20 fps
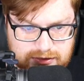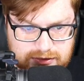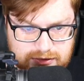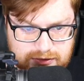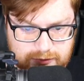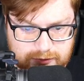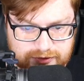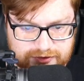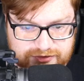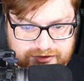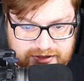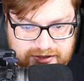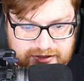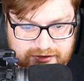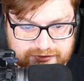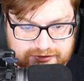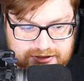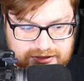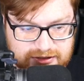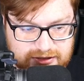What is
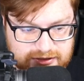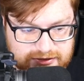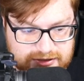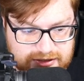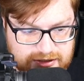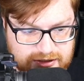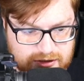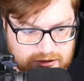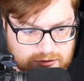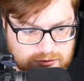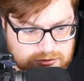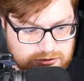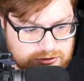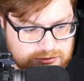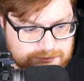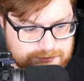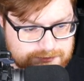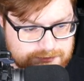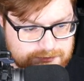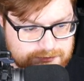afkey.ko? Nope.
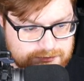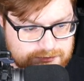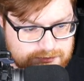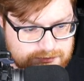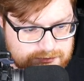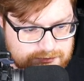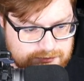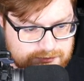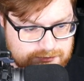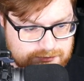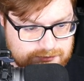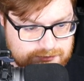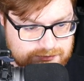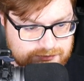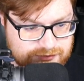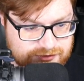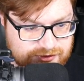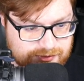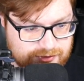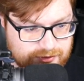
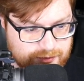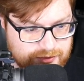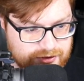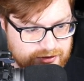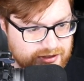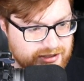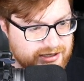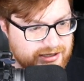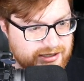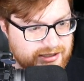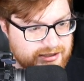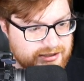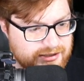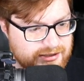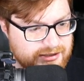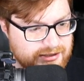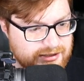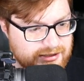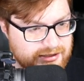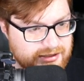Something weird. Ah,
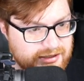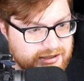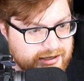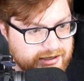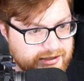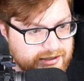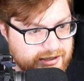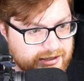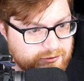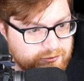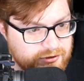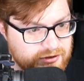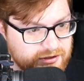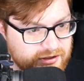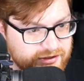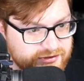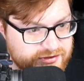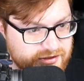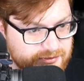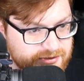uh, I, I
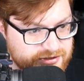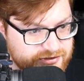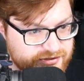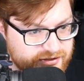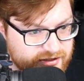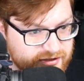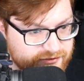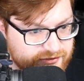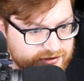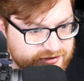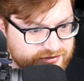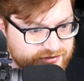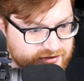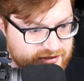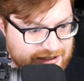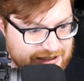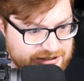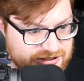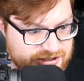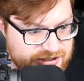realize I'm inside of like
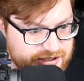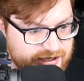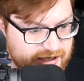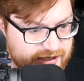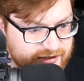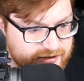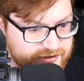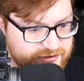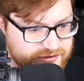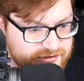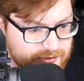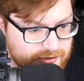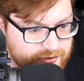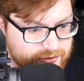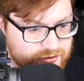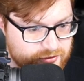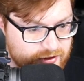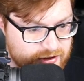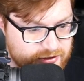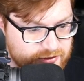slash net in some other
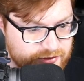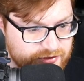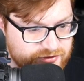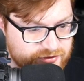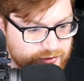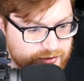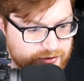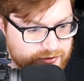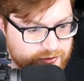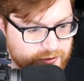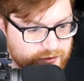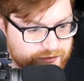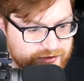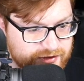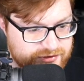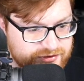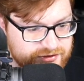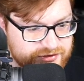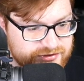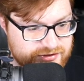directory, so I don't know if
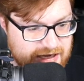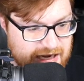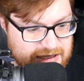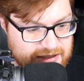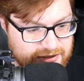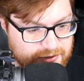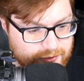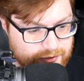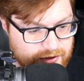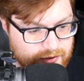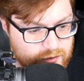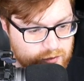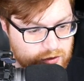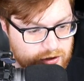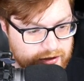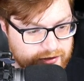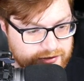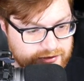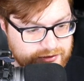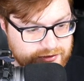that's exactly what I
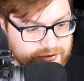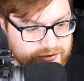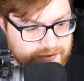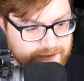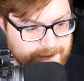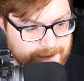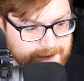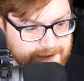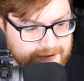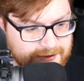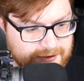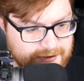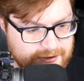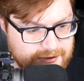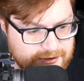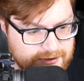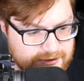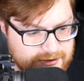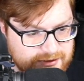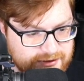want here.
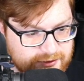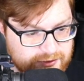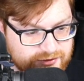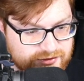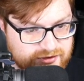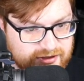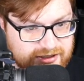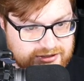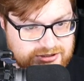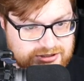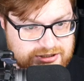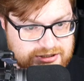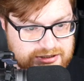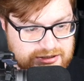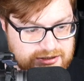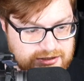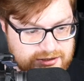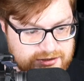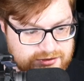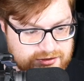Here's slash
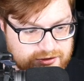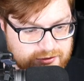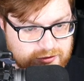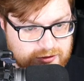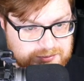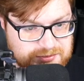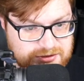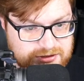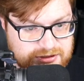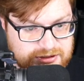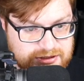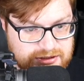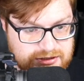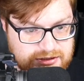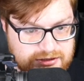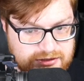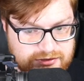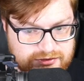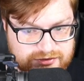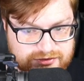keys, encrypted
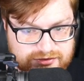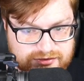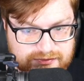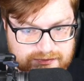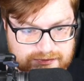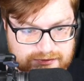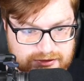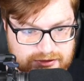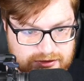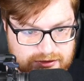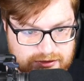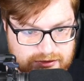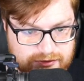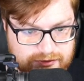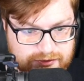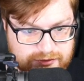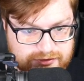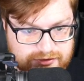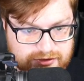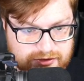keys. Oh,
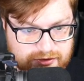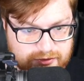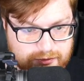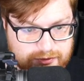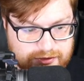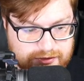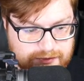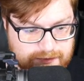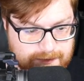there's another one.